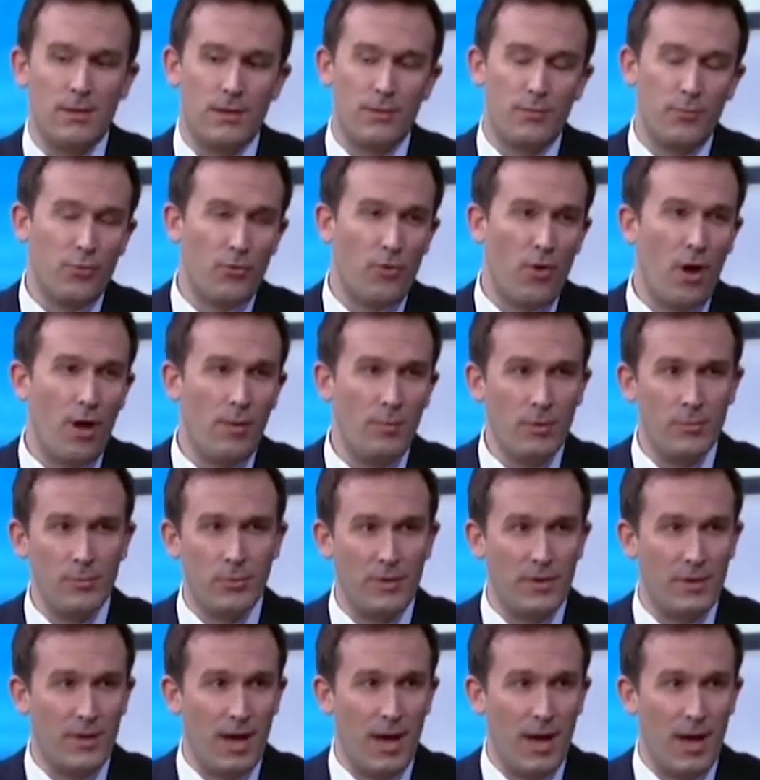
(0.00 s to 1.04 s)
The problem
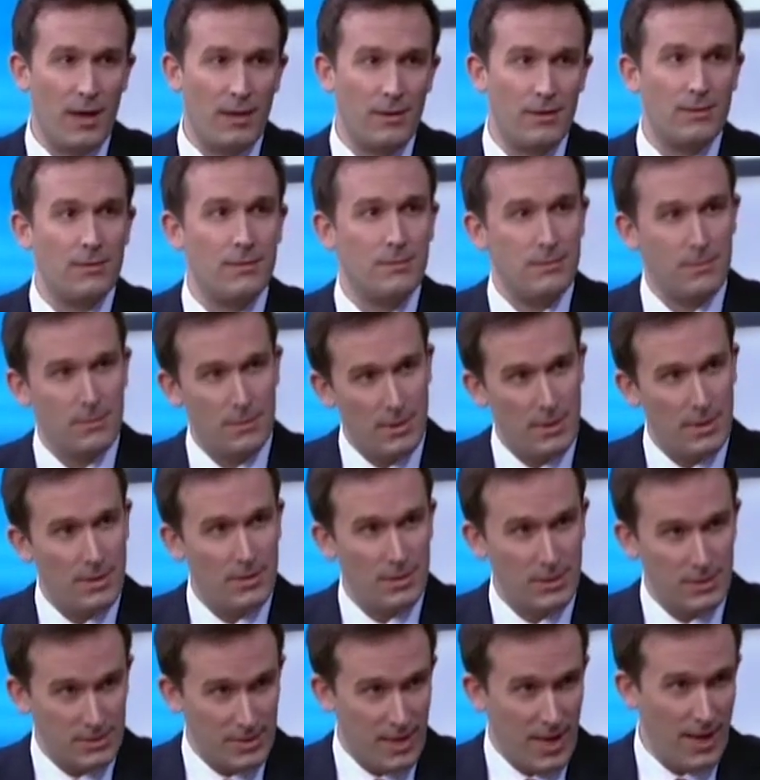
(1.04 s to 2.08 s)
with that
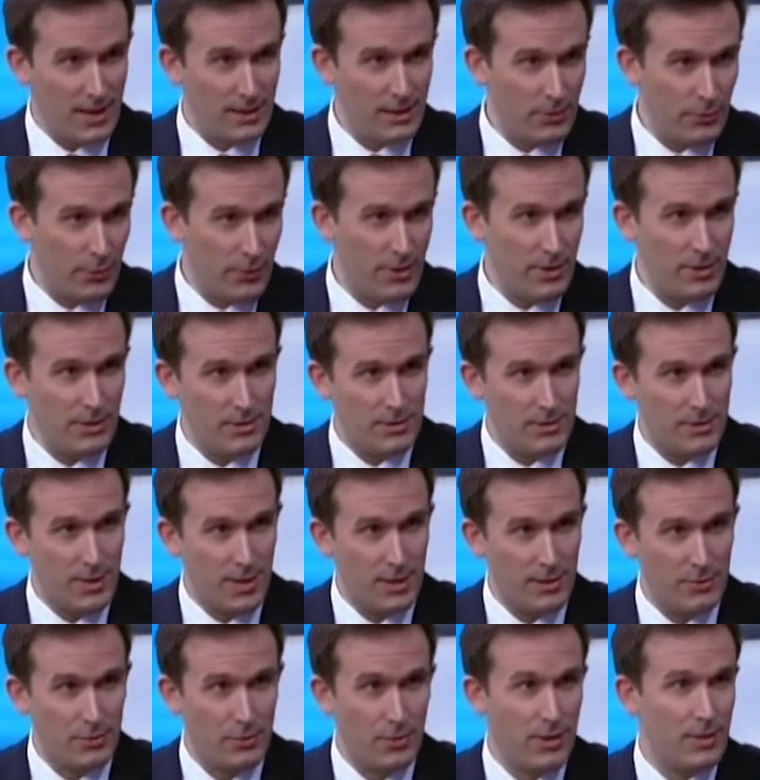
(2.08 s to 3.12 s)
is exactly what you
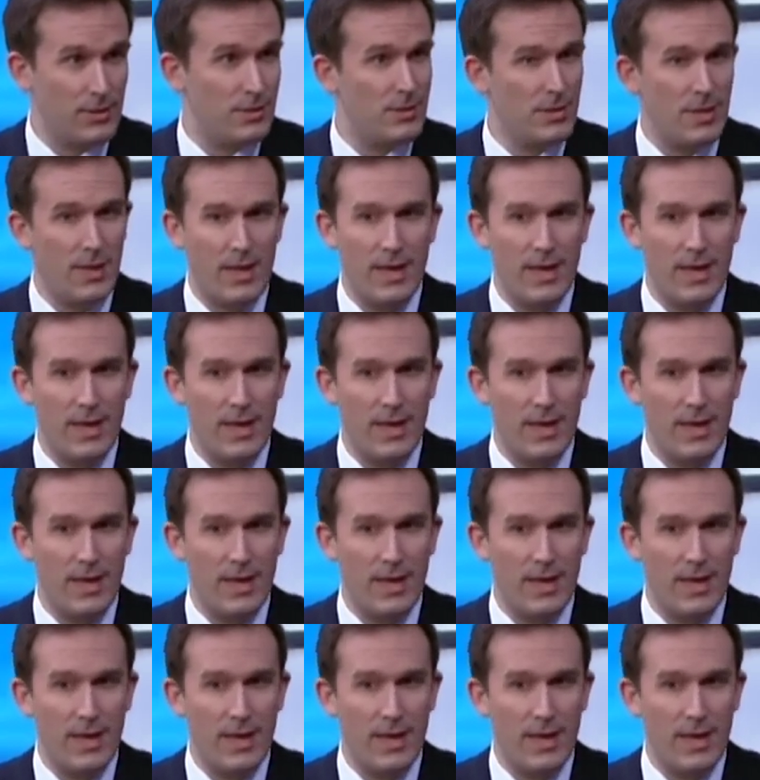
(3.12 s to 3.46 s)
said, Chris.